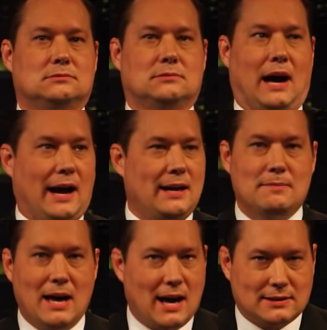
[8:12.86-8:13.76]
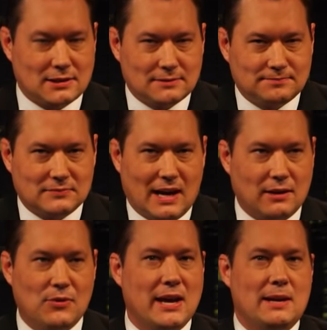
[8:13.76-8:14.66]
I am not. I
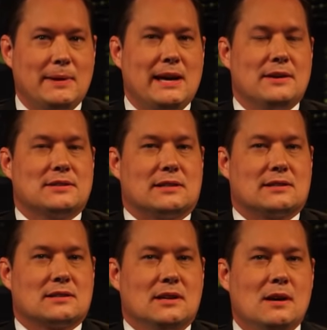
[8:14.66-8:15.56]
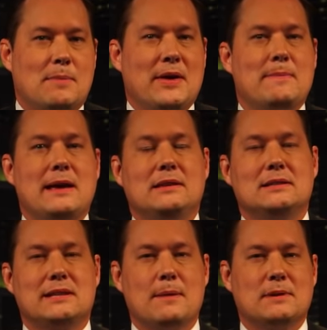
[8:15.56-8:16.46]
don't think anybody else is. But they make these
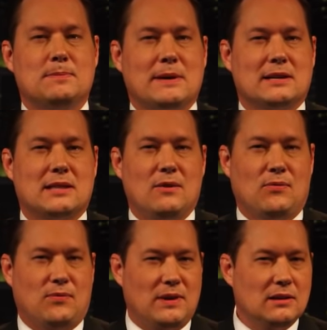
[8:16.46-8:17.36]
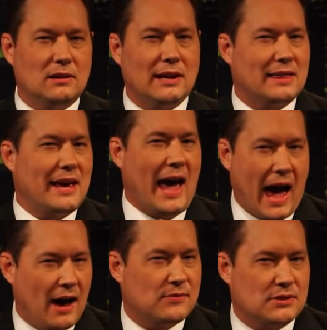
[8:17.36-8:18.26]
statements because they feel like they
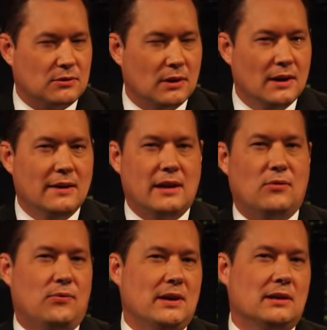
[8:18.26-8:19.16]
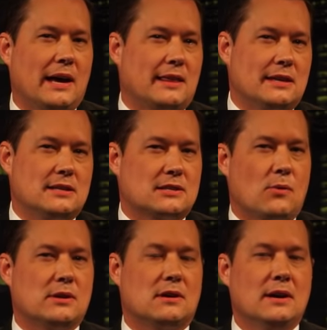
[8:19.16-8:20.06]
have to. They feel like this is
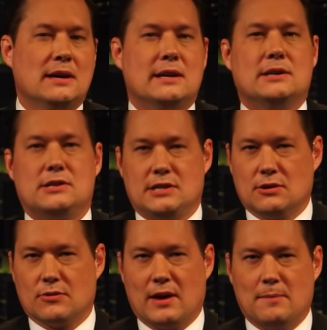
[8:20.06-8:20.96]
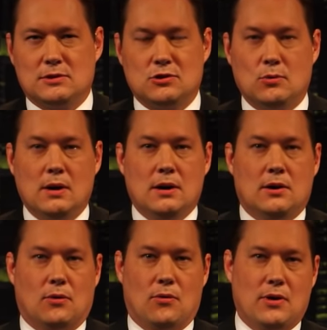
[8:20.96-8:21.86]
going to endear them to
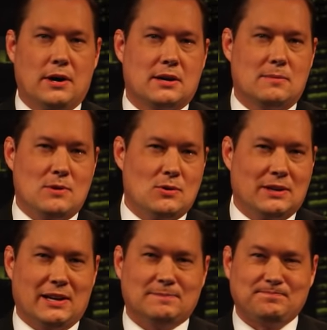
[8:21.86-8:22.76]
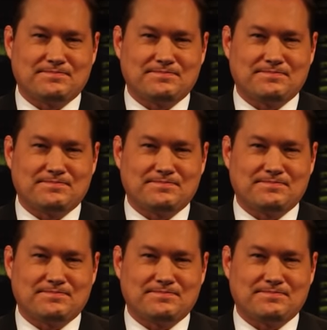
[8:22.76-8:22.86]
the community.